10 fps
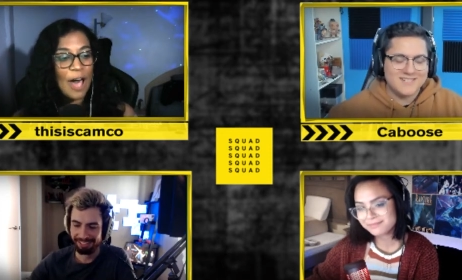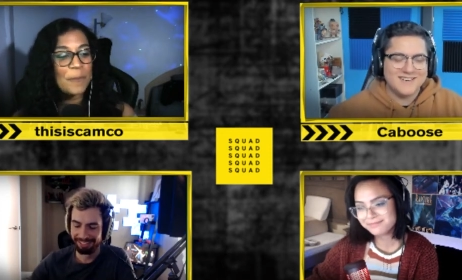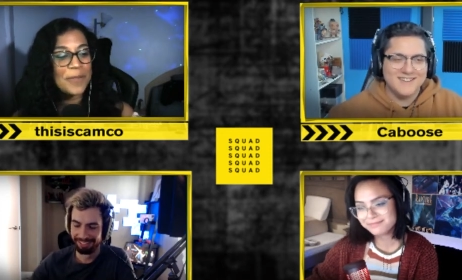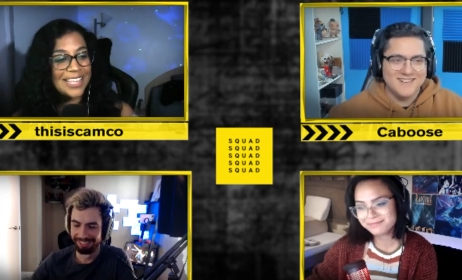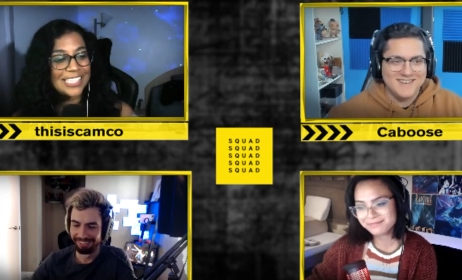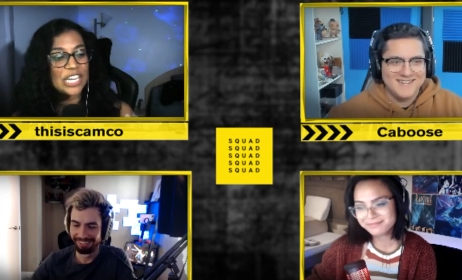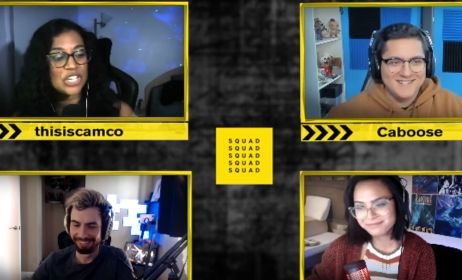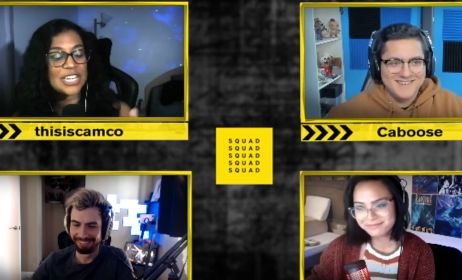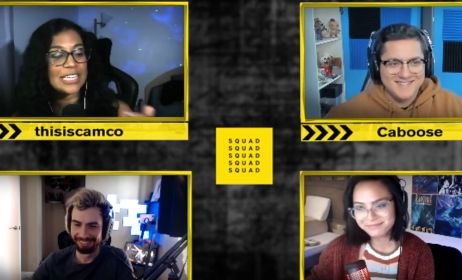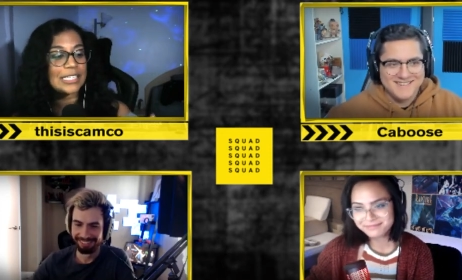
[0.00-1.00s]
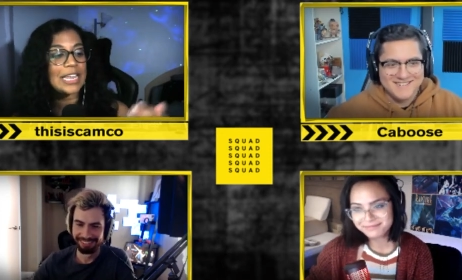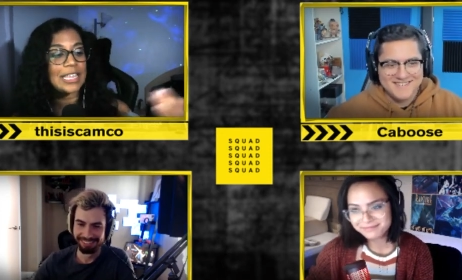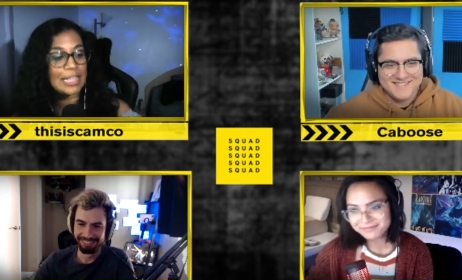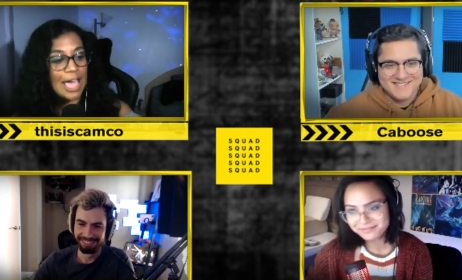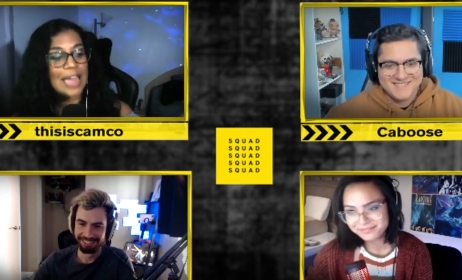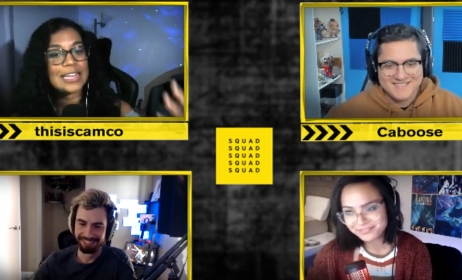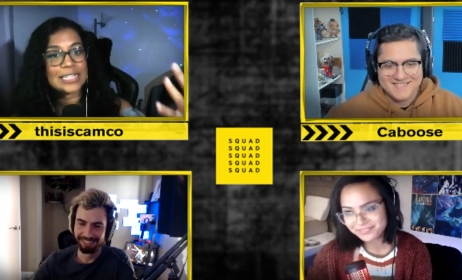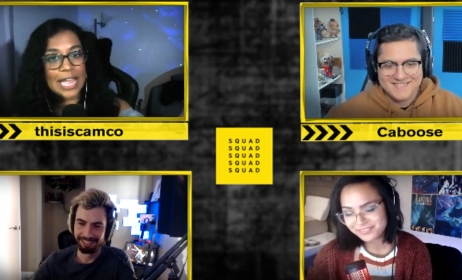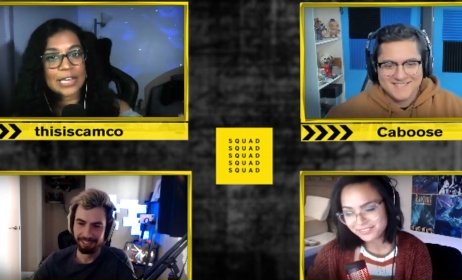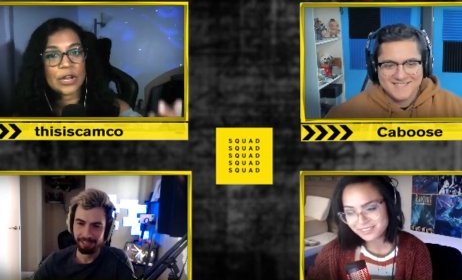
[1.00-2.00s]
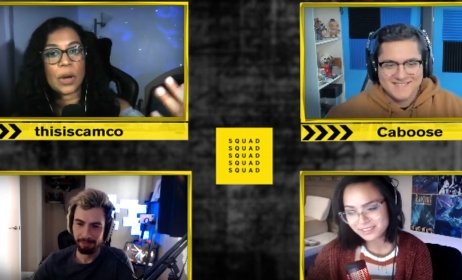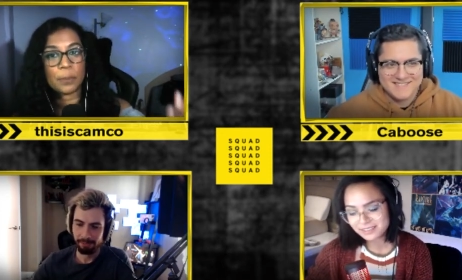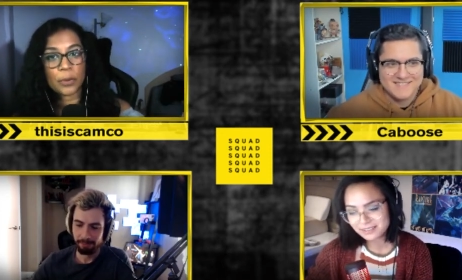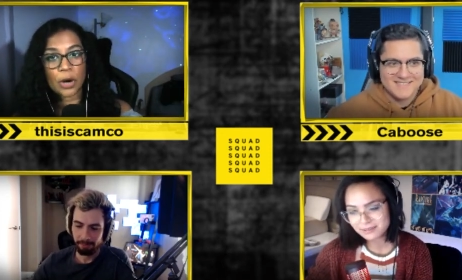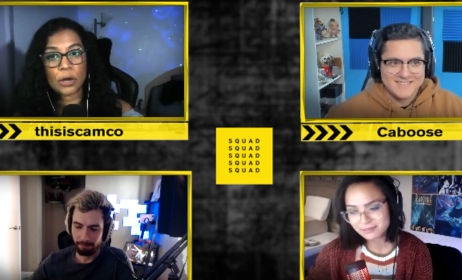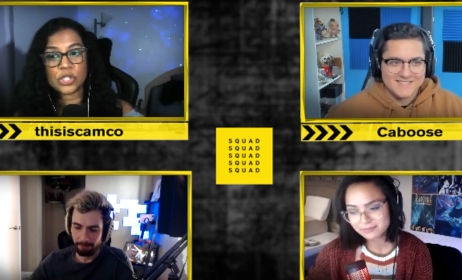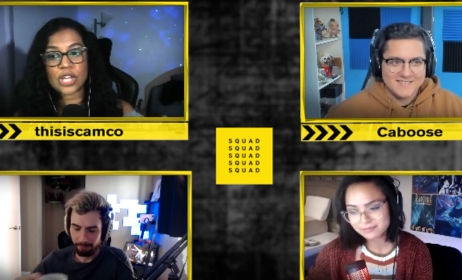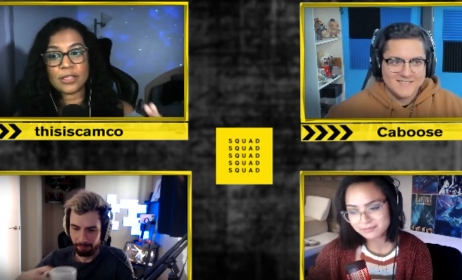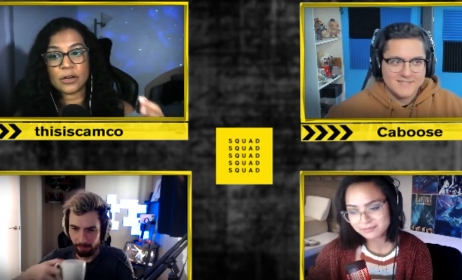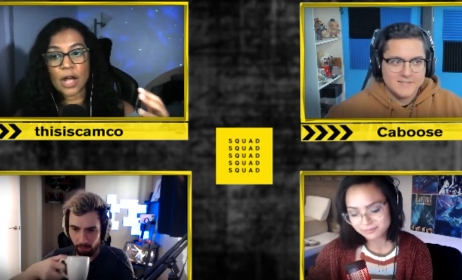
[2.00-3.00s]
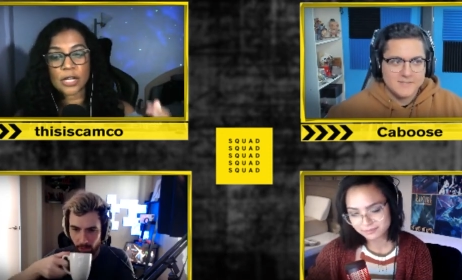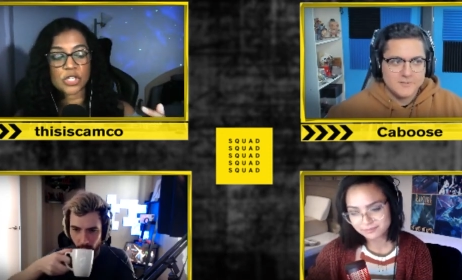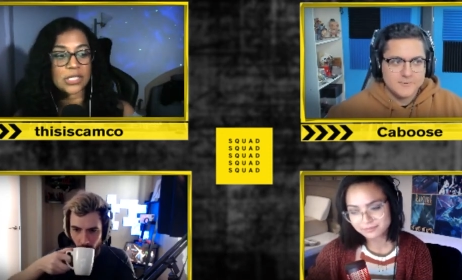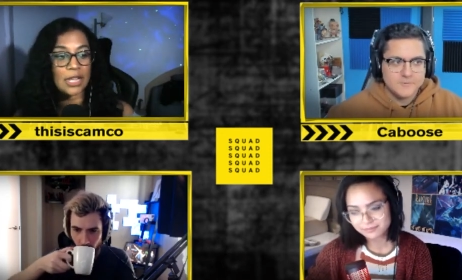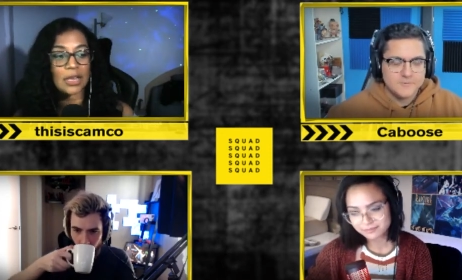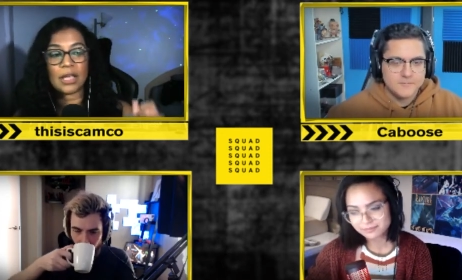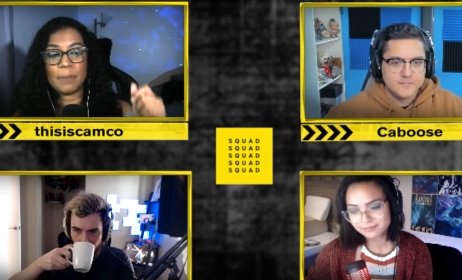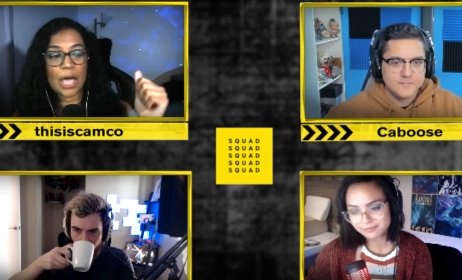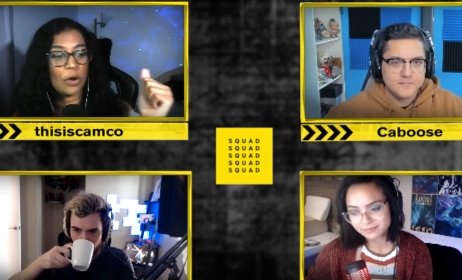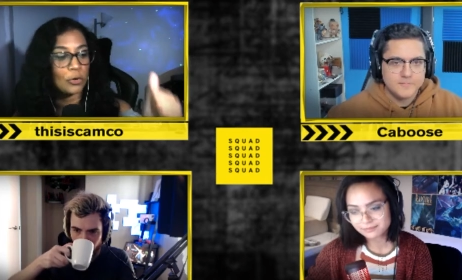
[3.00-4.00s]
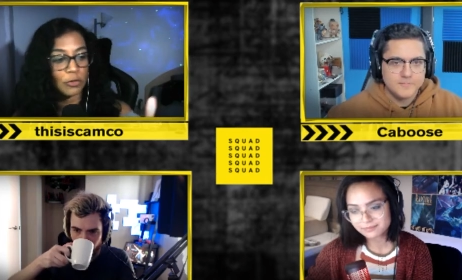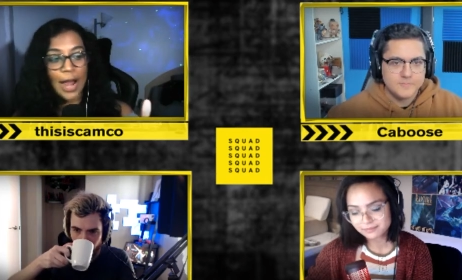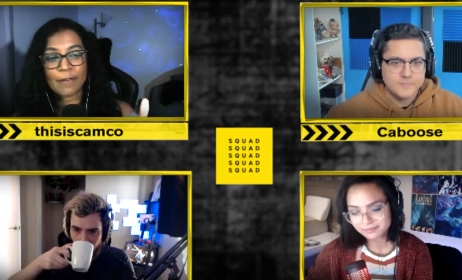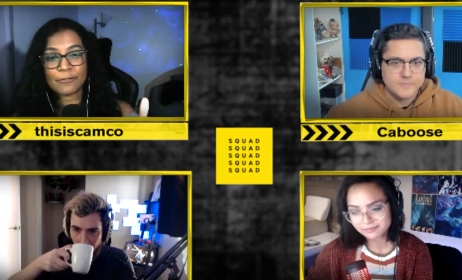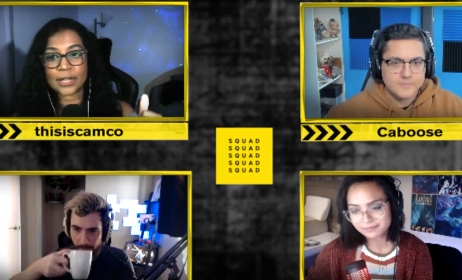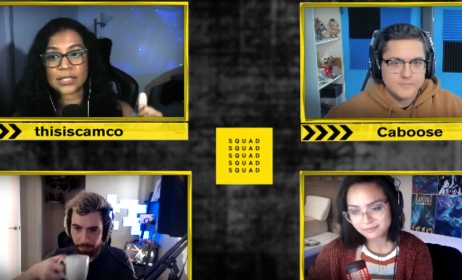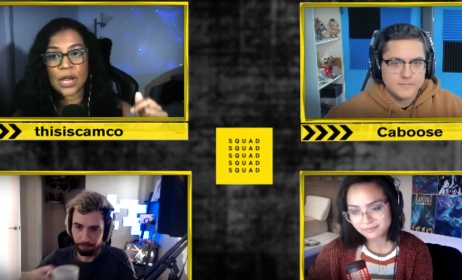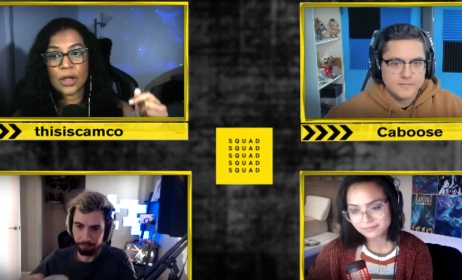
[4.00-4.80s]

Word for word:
Speaker 1: PlayStation is taking that Nintendo approach, and they're not just thinking about graphics,